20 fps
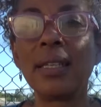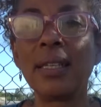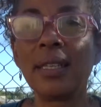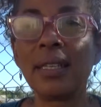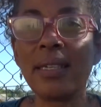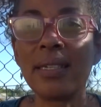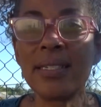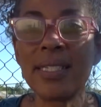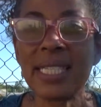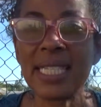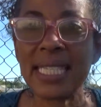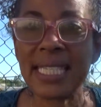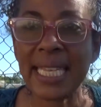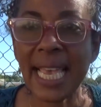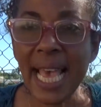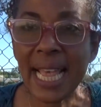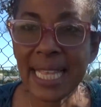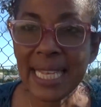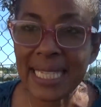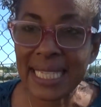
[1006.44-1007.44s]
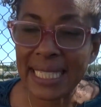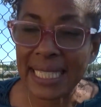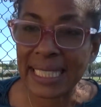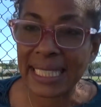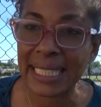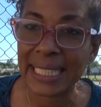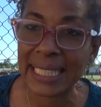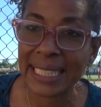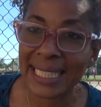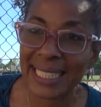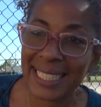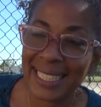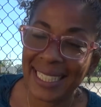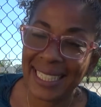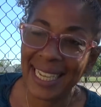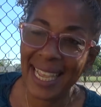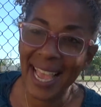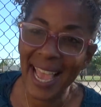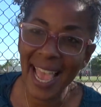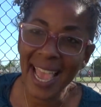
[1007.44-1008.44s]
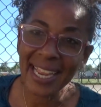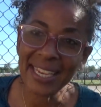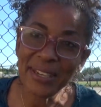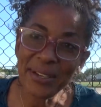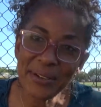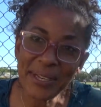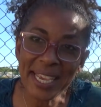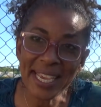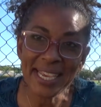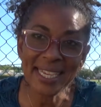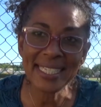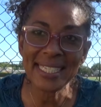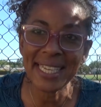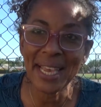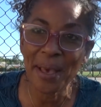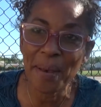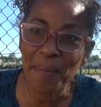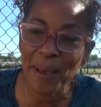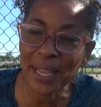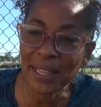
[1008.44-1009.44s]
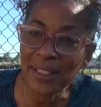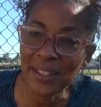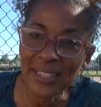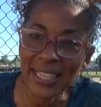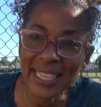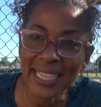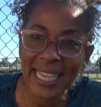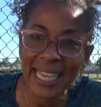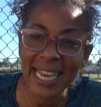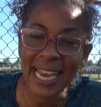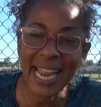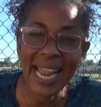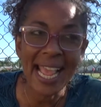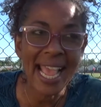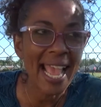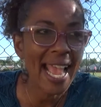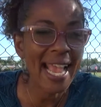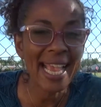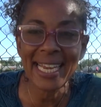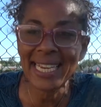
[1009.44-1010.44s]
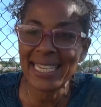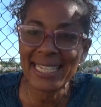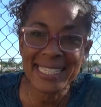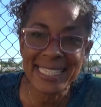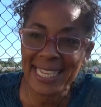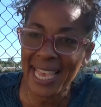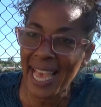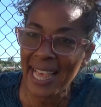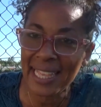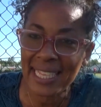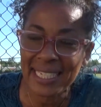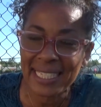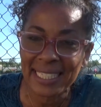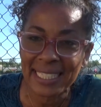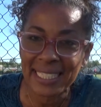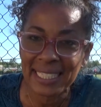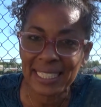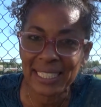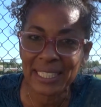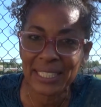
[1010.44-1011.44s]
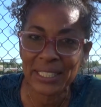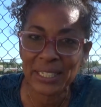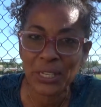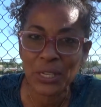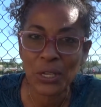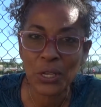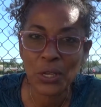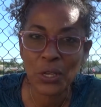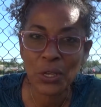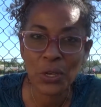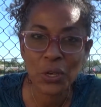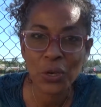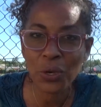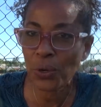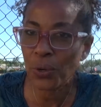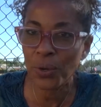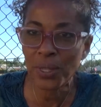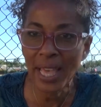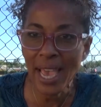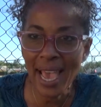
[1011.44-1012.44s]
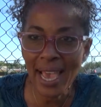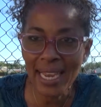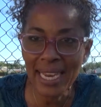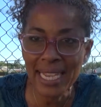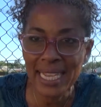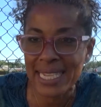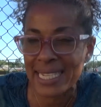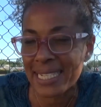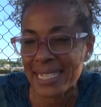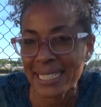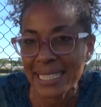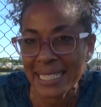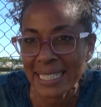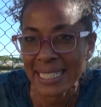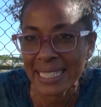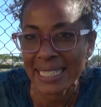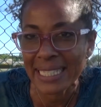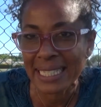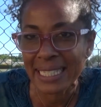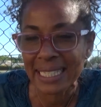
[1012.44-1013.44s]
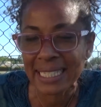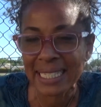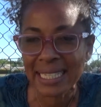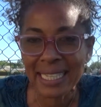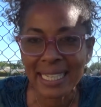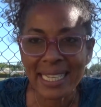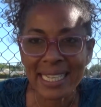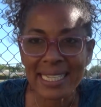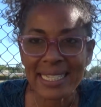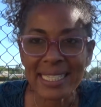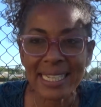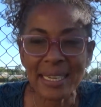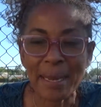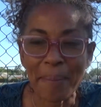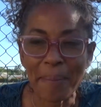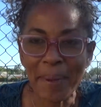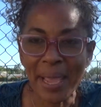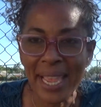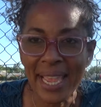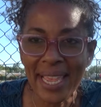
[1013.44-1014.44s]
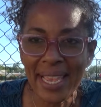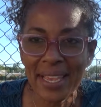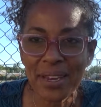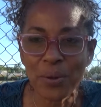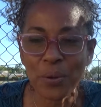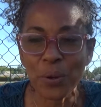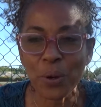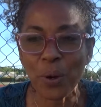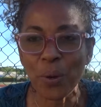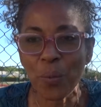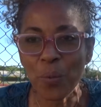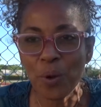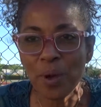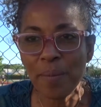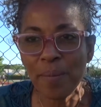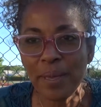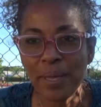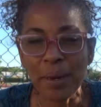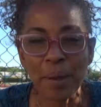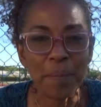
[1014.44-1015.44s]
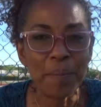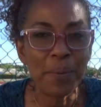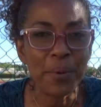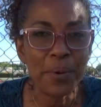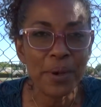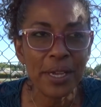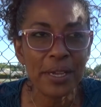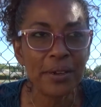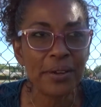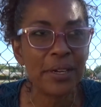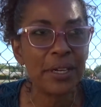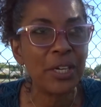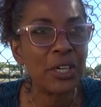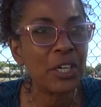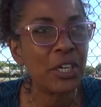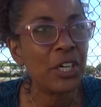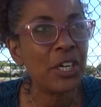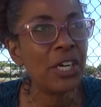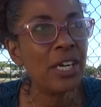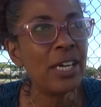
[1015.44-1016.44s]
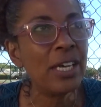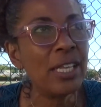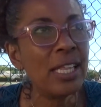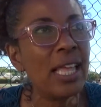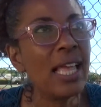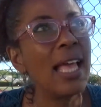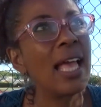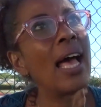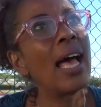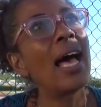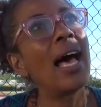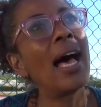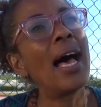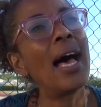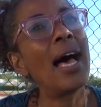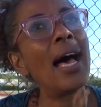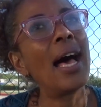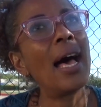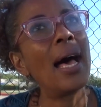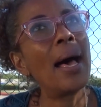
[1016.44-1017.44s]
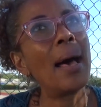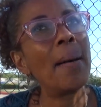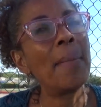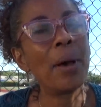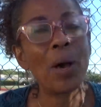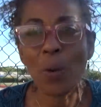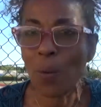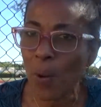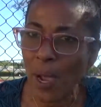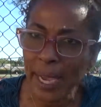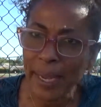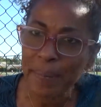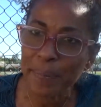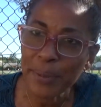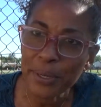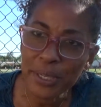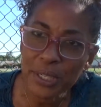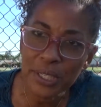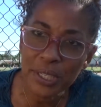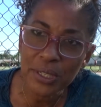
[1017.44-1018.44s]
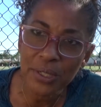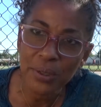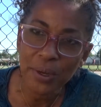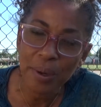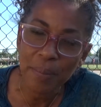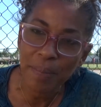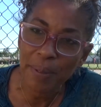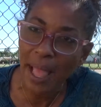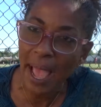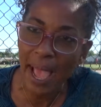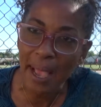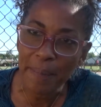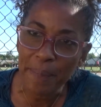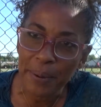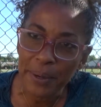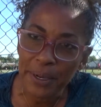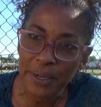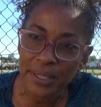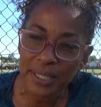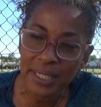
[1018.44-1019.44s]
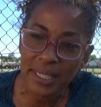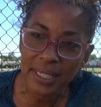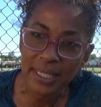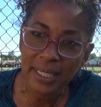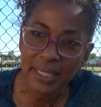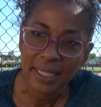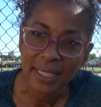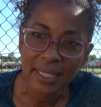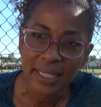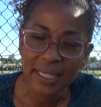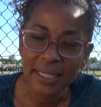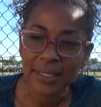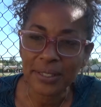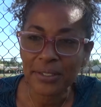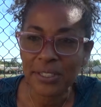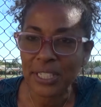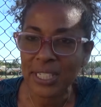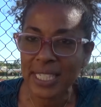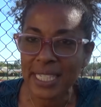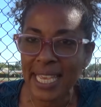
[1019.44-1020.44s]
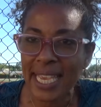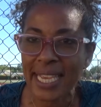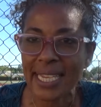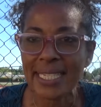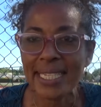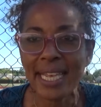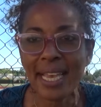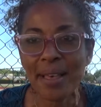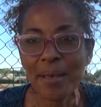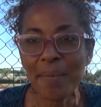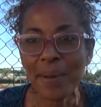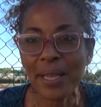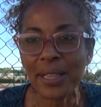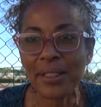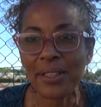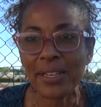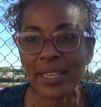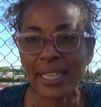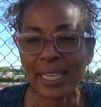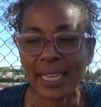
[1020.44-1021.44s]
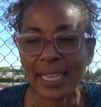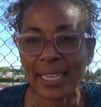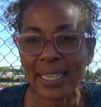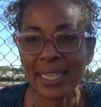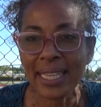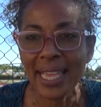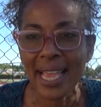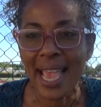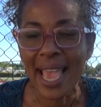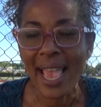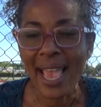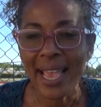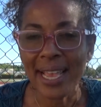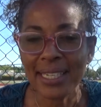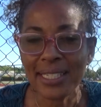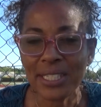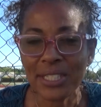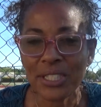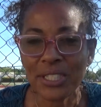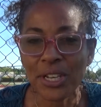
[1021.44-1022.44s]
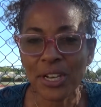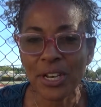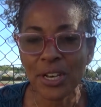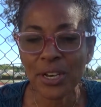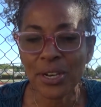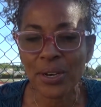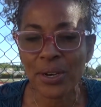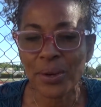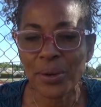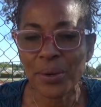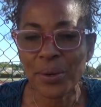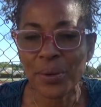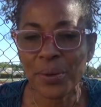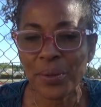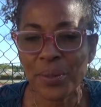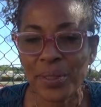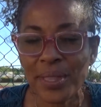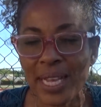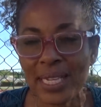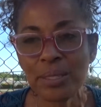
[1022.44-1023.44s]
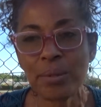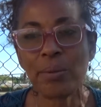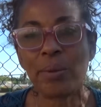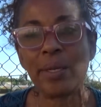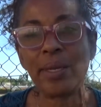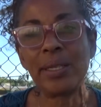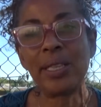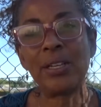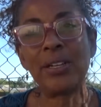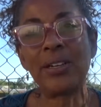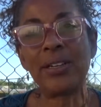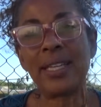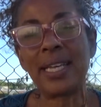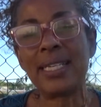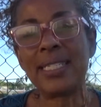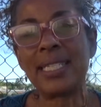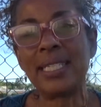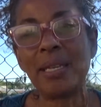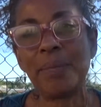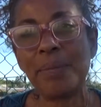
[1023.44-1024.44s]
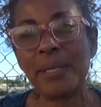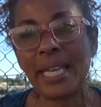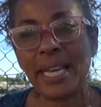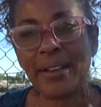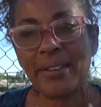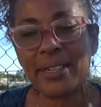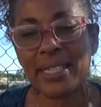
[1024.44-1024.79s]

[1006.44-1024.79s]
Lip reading: There's a skeleton. And you can't tell by looking at any skeleton who that is. Is it a man or a woman, a boy or a girl, a white person or a black person? You just can't tell by looking. And so that's what we learned, that deep down